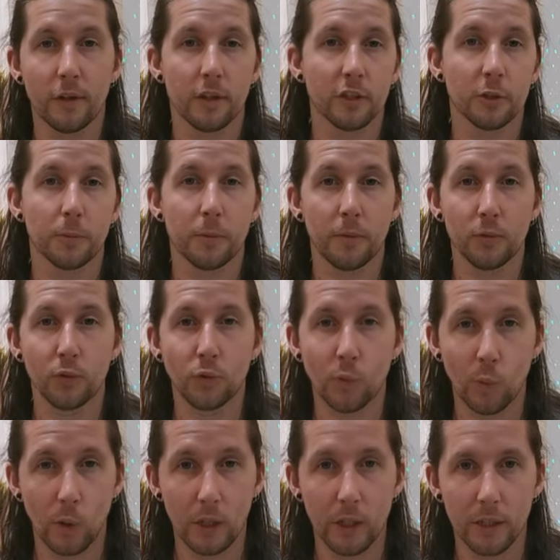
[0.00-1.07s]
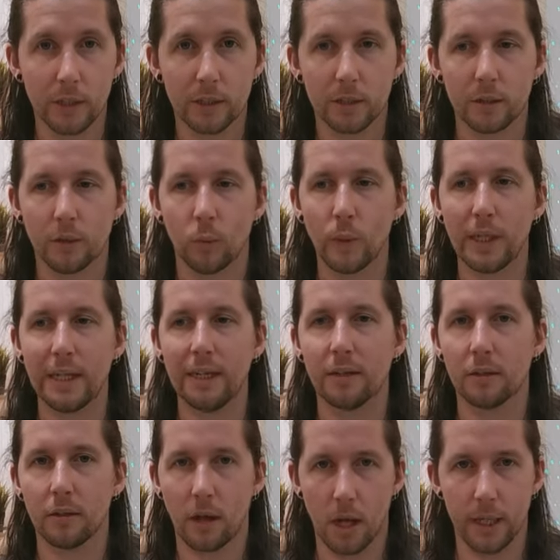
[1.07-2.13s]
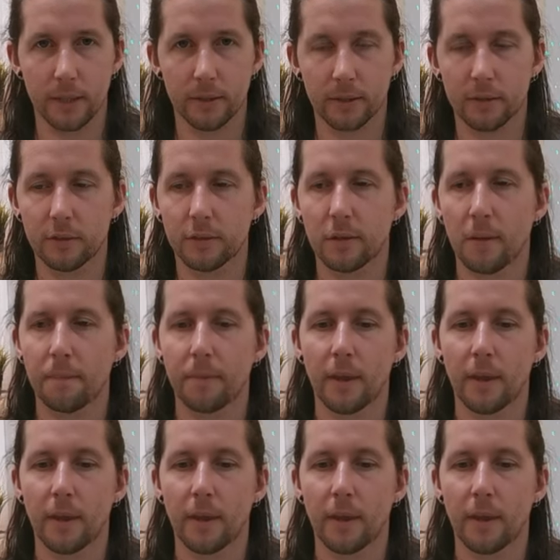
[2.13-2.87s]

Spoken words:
in our spiritual work, we need guidance.